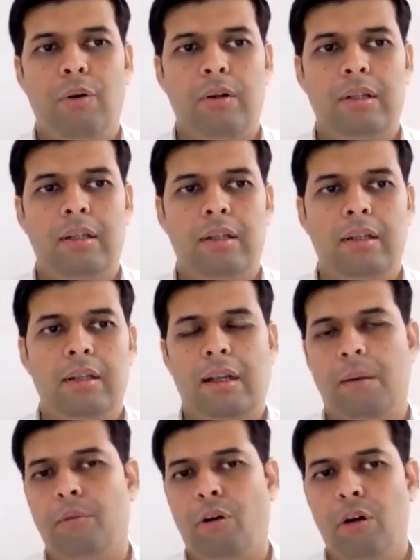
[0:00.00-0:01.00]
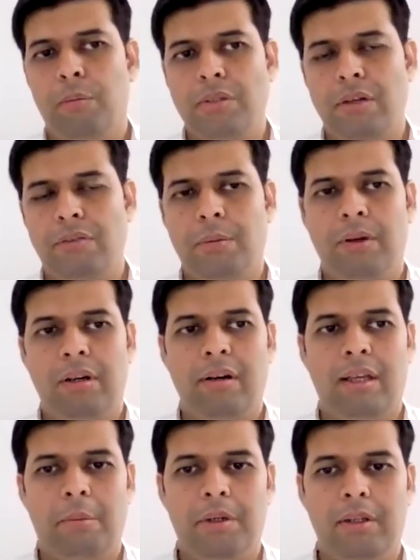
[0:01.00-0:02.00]
Capital. I'm Gaurav Bissa from InCred
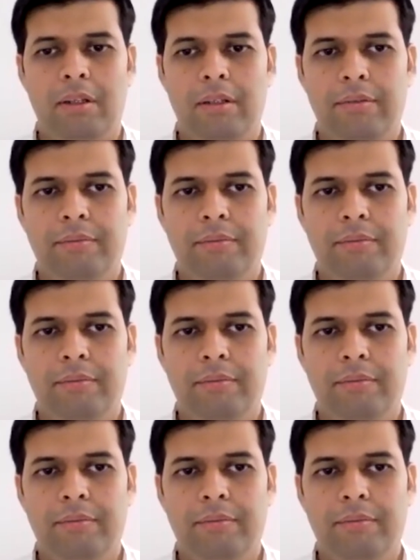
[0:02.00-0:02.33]
Capital.